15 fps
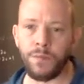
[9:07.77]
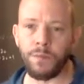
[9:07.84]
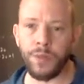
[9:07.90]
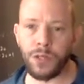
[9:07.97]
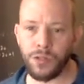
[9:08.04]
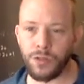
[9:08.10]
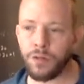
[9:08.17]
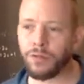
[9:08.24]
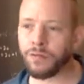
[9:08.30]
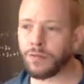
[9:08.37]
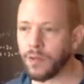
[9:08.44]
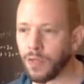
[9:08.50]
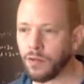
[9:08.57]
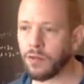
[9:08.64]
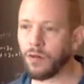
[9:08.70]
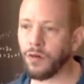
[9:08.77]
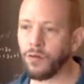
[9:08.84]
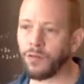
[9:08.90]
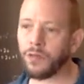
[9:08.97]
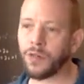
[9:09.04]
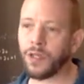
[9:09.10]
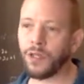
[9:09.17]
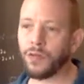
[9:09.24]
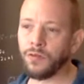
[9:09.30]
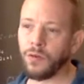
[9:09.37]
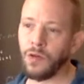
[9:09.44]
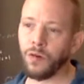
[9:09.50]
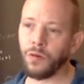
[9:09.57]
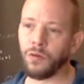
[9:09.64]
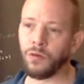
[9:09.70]
make sure that
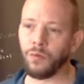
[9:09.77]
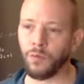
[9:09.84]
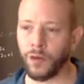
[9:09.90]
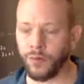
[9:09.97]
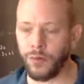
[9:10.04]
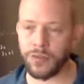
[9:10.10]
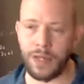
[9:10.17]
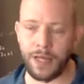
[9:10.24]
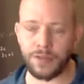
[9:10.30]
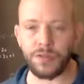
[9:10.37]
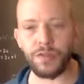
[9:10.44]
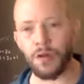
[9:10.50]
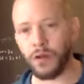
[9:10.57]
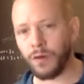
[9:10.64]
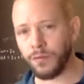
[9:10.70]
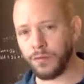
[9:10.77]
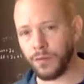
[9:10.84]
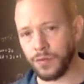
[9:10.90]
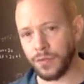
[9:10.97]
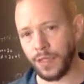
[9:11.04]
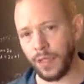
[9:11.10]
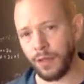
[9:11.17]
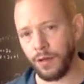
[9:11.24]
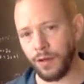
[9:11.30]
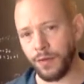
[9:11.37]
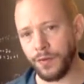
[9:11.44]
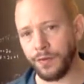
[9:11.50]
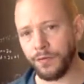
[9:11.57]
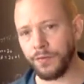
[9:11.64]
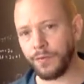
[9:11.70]
where those axes are. They're staying on
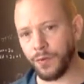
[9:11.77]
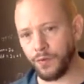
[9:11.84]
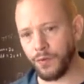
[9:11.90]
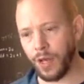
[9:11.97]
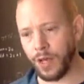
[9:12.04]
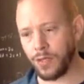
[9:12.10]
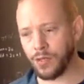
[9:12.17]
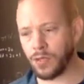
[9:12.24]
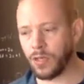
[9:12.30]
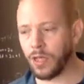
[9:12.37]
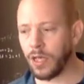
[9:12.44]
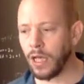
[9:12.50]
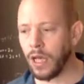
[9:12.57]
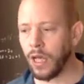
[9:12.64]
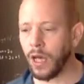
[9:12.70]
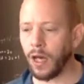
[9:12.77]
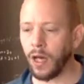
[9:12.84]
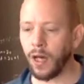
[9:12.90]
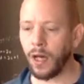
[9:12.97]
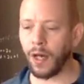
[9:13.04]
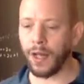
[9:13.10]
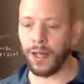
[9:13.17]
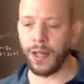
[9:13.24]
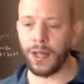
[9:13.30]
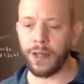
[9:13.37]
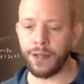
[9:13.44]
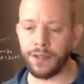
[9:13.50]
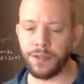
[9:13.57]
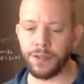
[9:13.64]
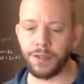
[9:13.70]
the range,
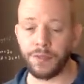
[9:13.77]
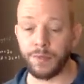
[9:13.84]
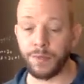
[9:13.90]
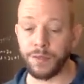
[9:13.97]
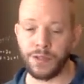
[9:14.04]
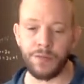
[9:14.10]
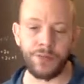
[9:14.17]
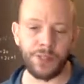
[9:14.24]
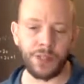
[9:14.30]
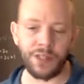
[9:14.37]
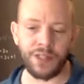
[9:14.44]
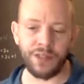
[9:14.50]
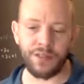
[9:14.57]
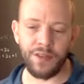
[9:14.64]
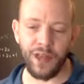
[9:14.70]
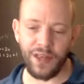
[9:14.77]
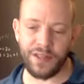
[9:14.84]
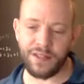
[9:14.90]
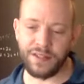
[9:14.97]
and specifically that